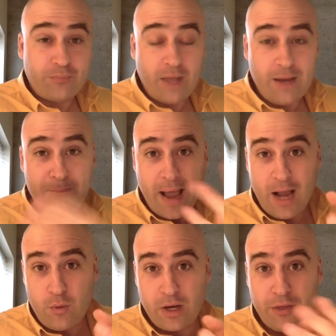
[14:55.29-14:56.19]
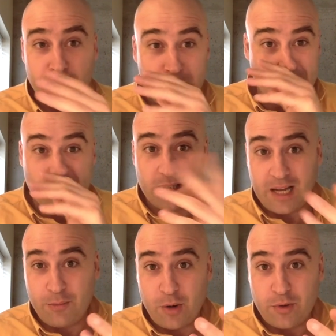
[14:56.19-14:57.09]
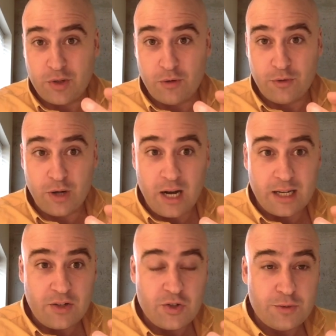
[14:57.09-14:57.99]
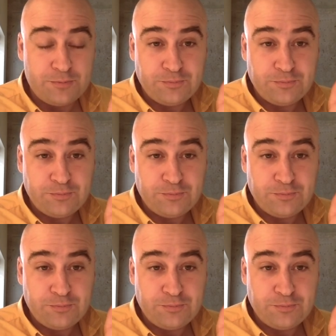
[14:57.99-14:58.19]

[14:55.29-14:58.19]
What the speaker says: And back when I thought I could collaborate with Tofu Goddess,